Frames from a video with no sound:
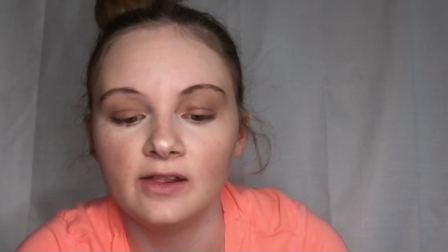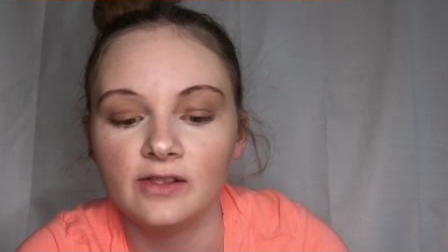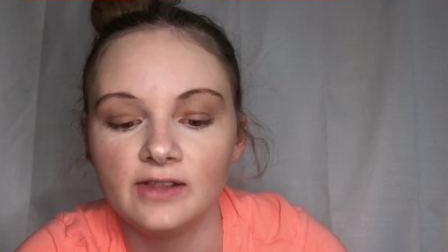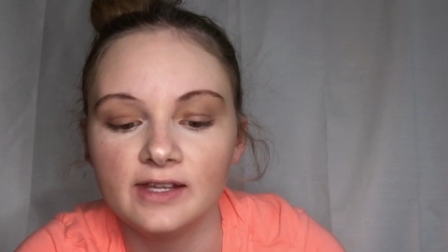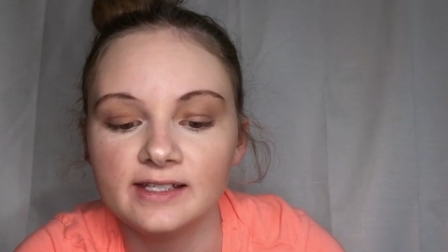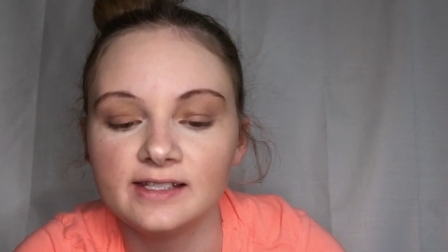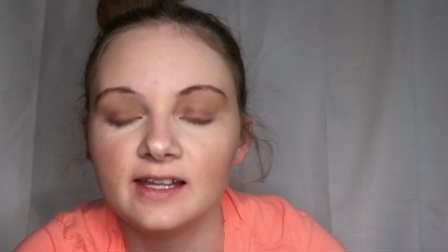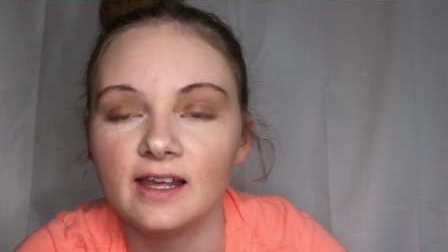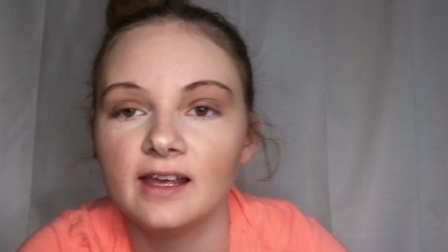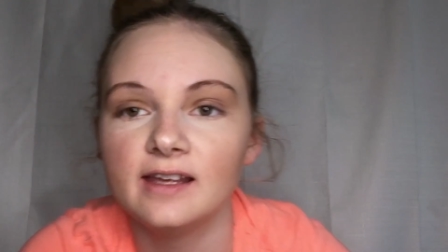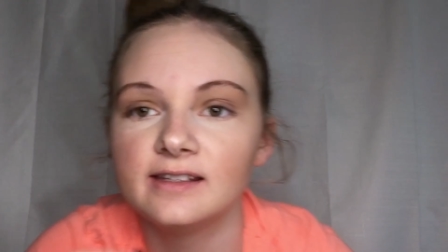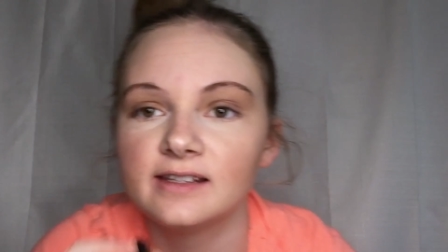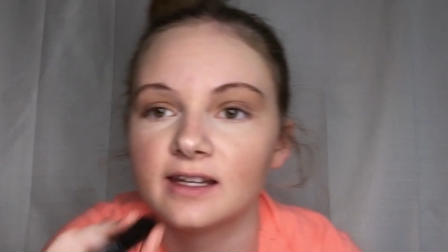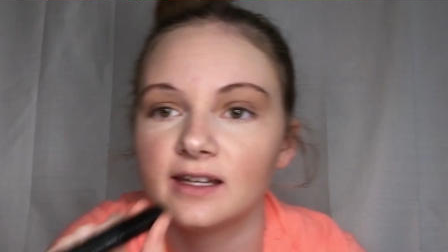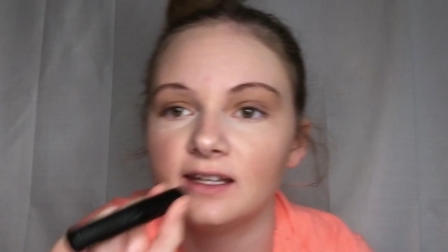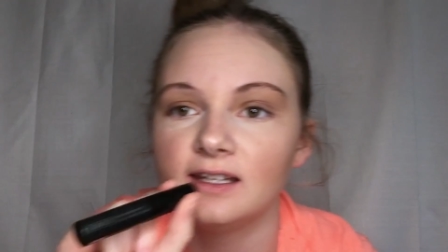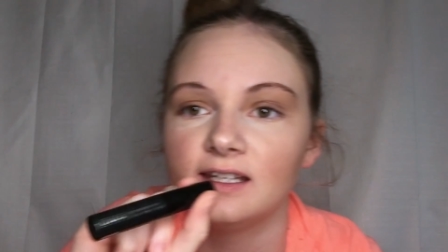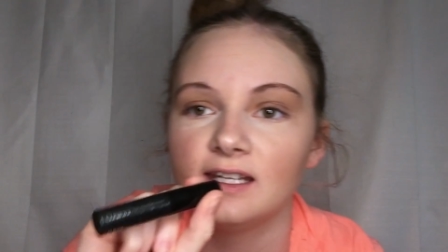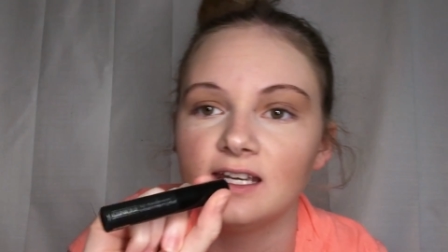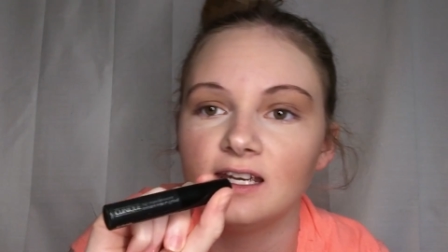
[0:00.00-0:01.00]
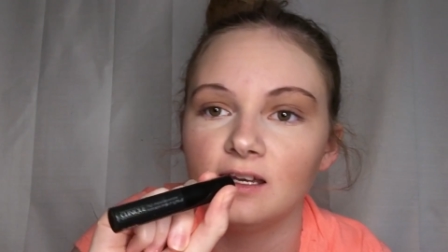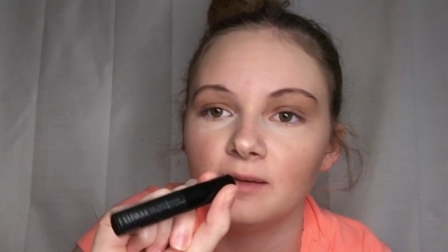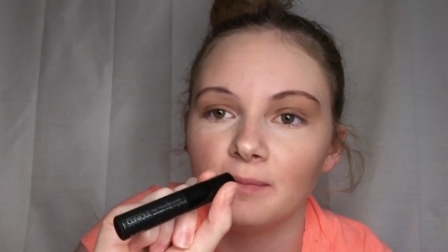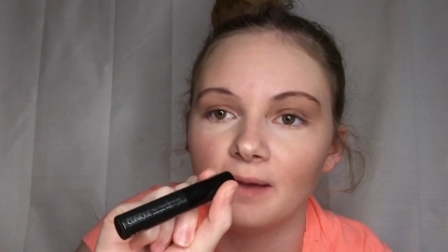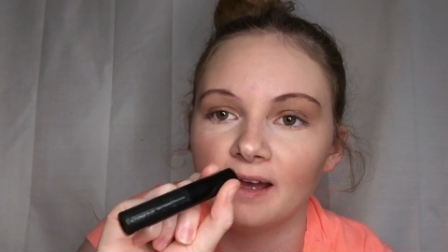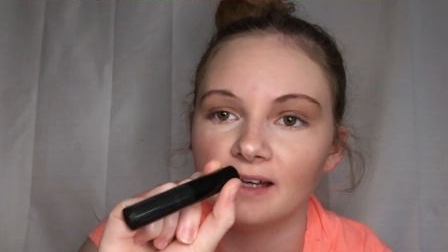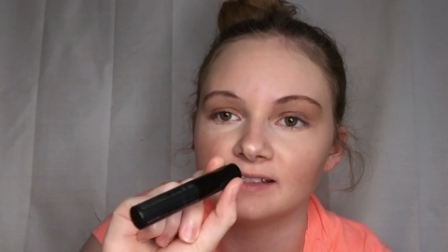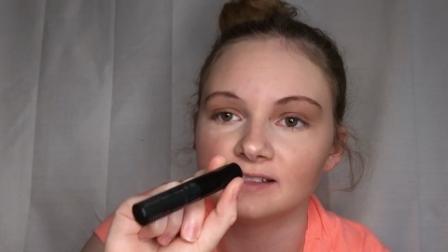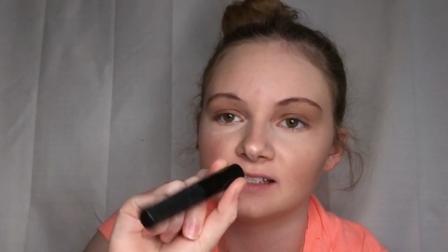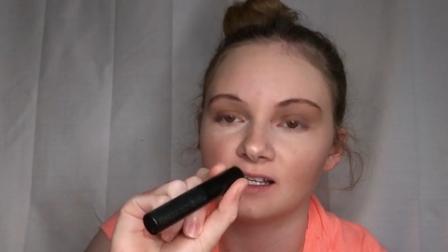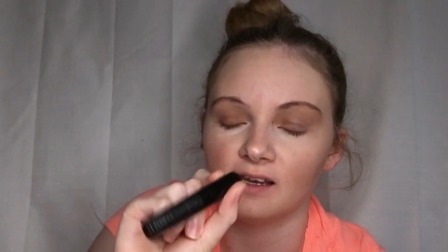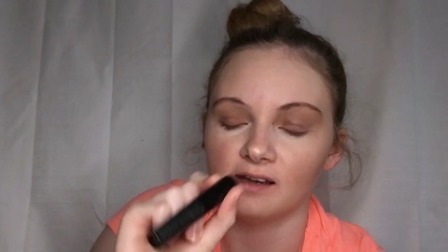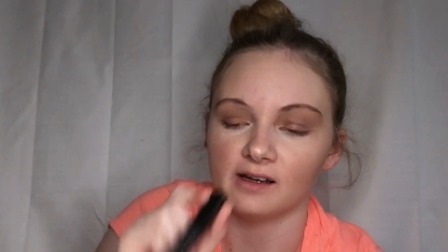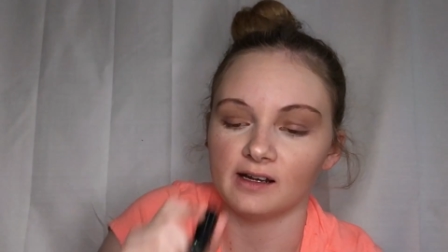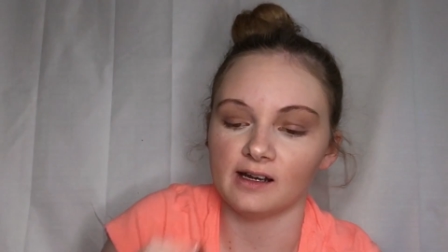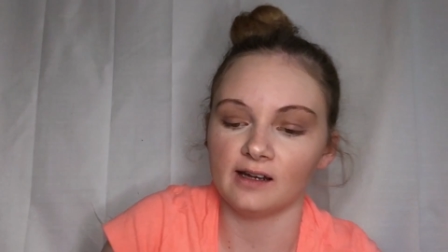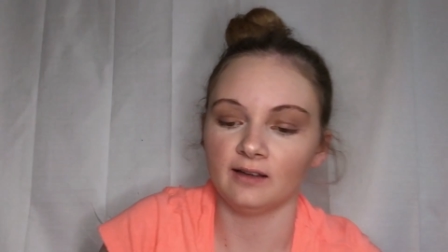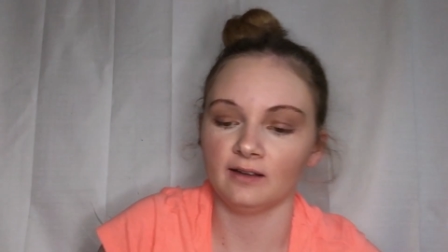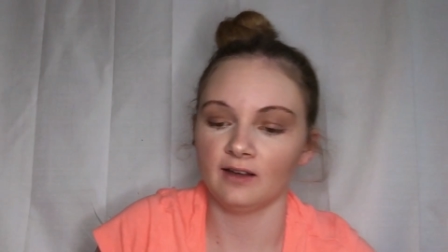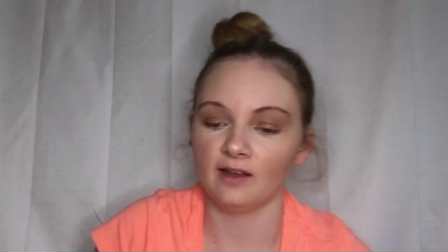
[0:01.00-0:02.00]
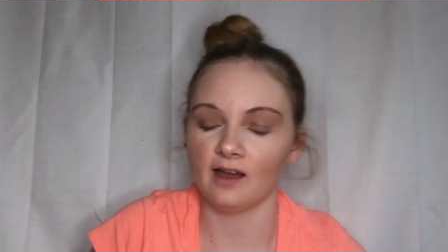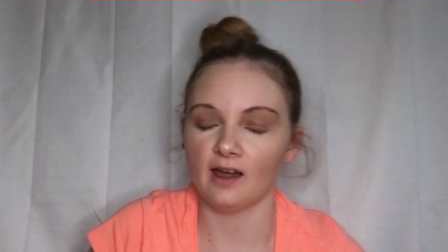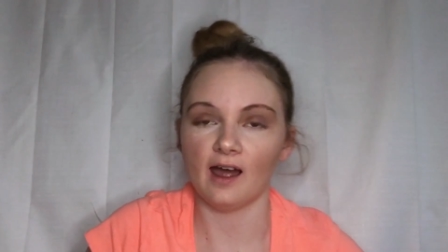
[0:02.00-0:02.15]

This is Clinique mascara.